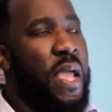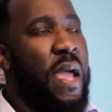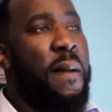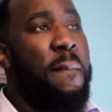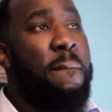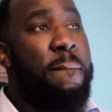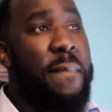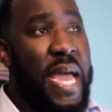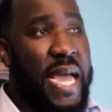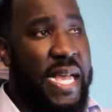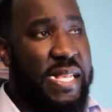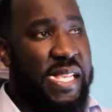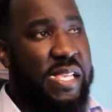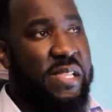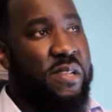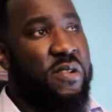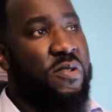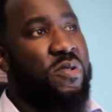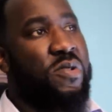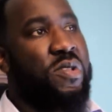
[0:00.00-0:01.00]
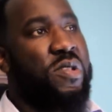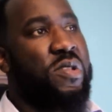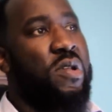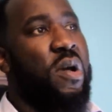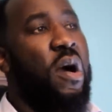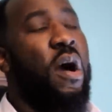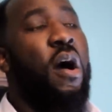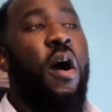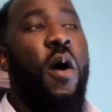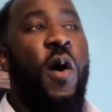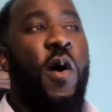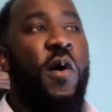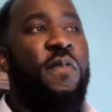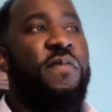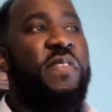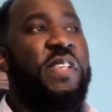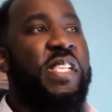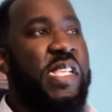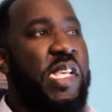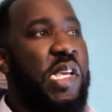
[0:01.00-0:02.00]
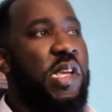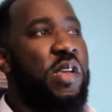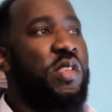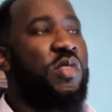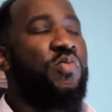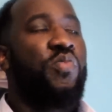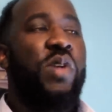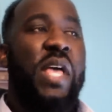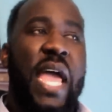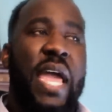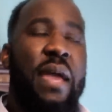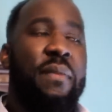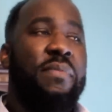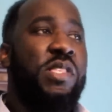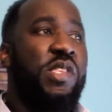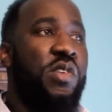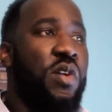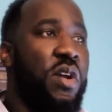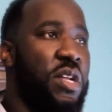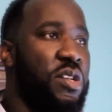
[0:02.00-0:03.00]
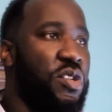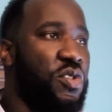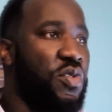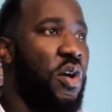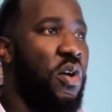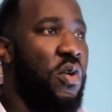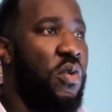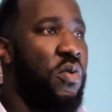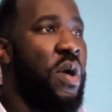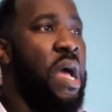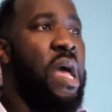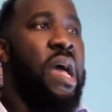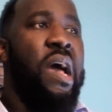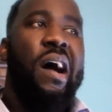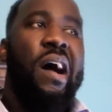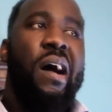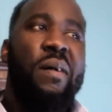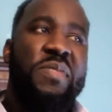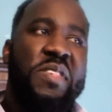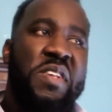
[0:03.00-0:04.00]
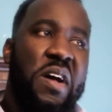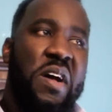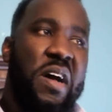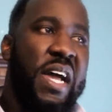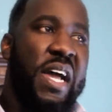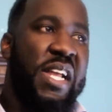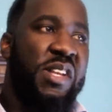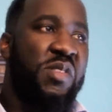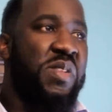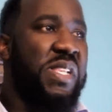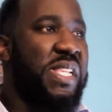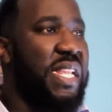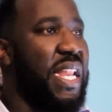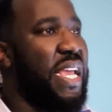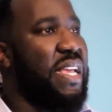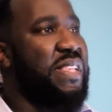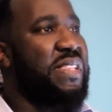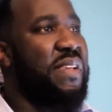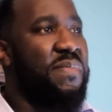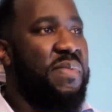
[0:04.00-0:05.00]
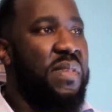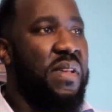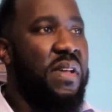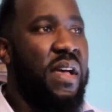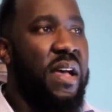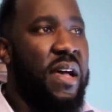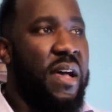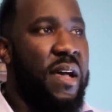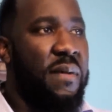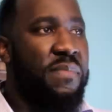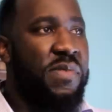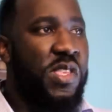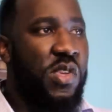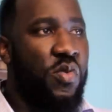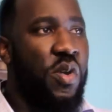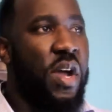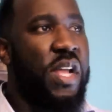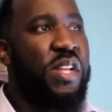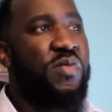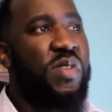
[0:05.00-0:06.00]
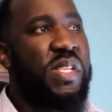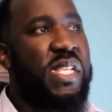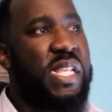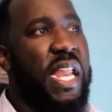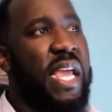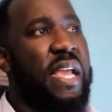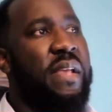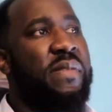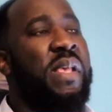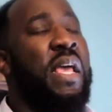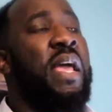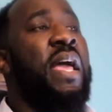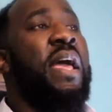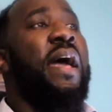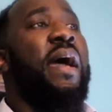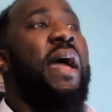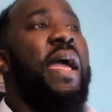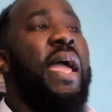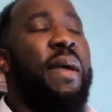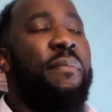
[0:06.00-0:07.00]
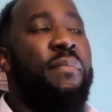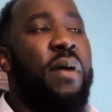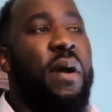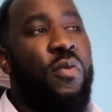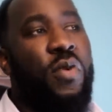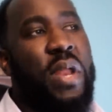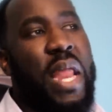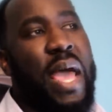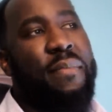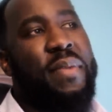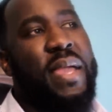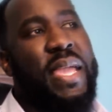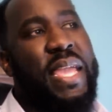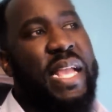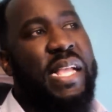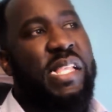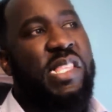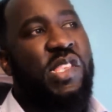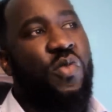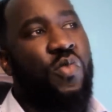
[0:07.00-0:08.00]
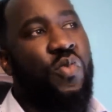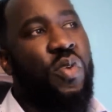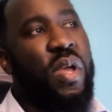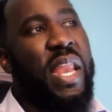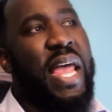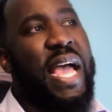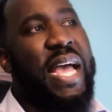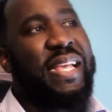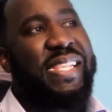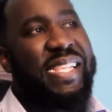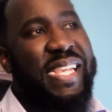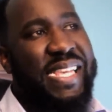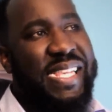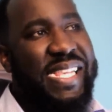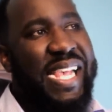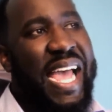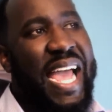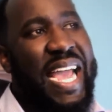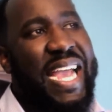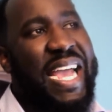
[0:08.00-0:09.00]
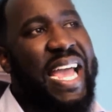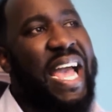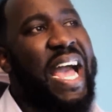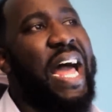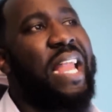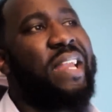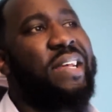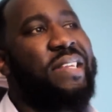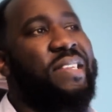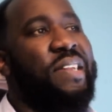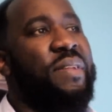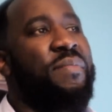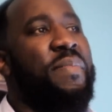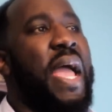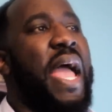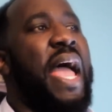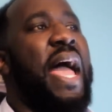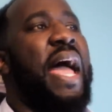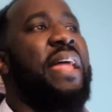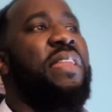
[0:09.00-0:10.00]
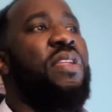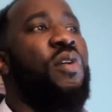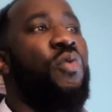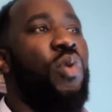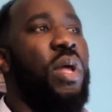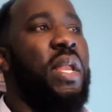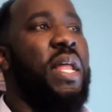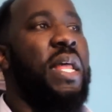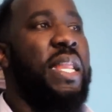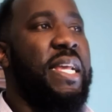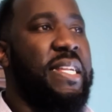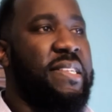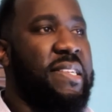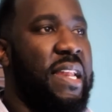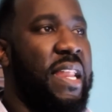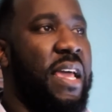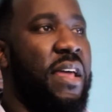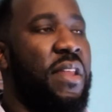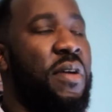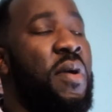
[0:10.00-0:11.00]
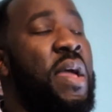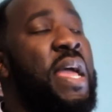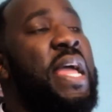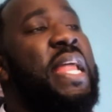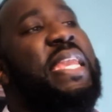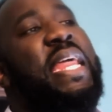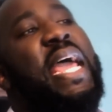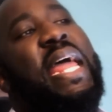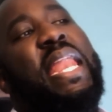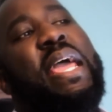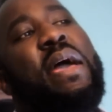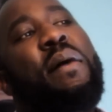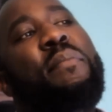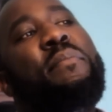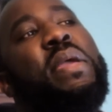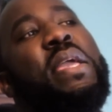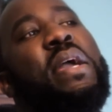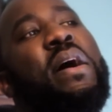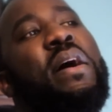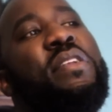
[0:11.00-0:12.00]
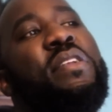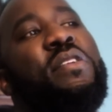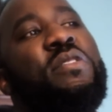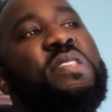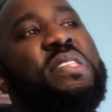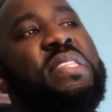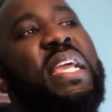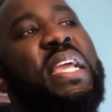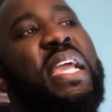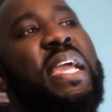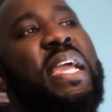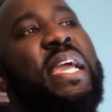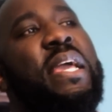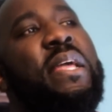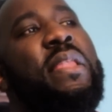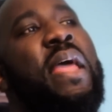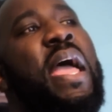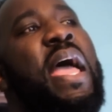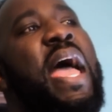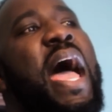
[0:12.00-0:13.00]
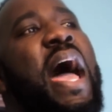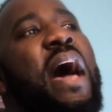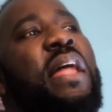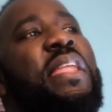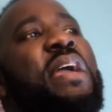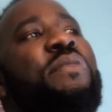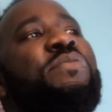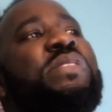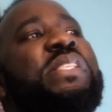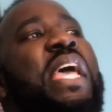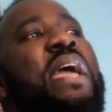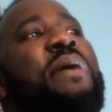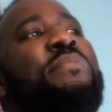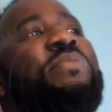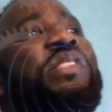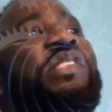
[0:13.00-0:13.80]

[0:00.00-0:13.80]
masters or overseers were able to control up to 100 slaves, up to 200 slaves. But when I began to realize the psychology behind the Willie Lynch letter, that helped me understand how they was able